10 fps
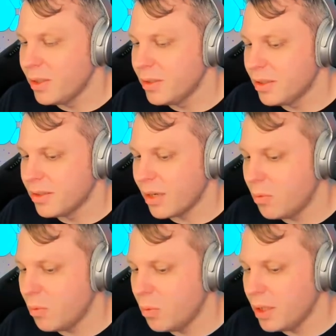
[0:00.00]
instance, like
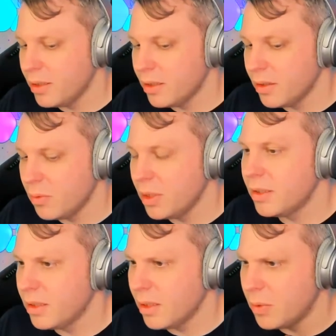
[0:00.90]
when
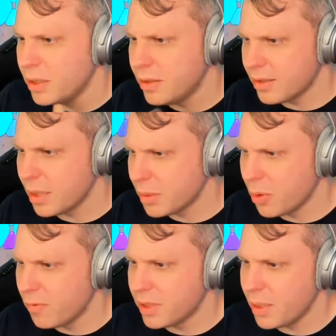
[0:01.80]
desktop
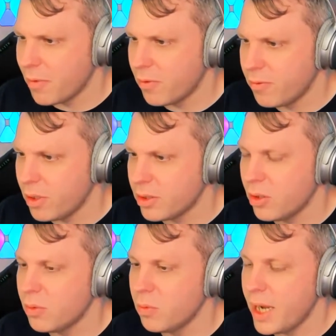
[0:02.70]
support first came out for Flutter,